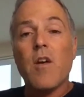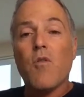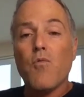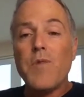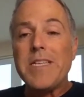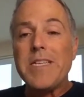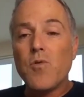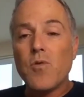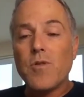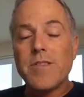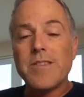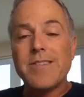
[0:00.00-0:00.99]

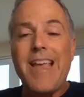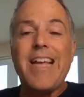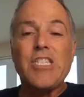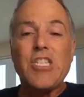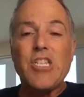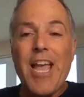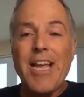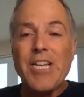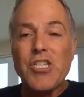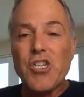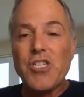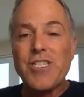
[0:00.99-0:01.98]
resources,
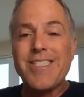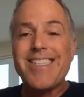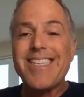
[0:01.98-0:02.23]
education,